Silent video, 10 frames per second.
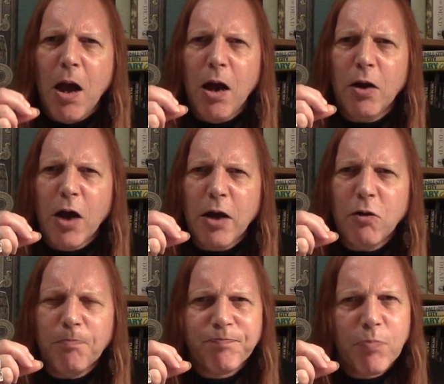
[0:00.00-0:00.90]
and,
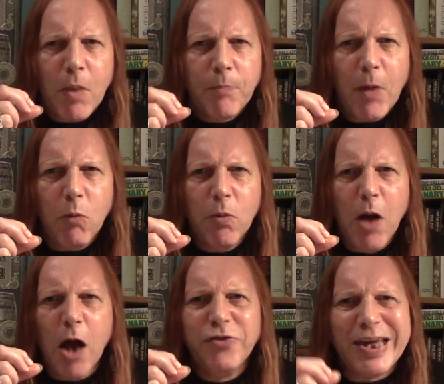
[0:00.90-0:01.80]
and
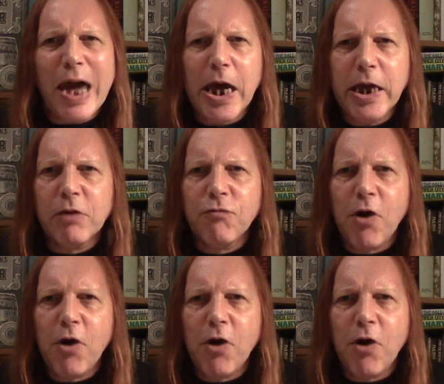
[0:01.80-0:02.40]
a decaying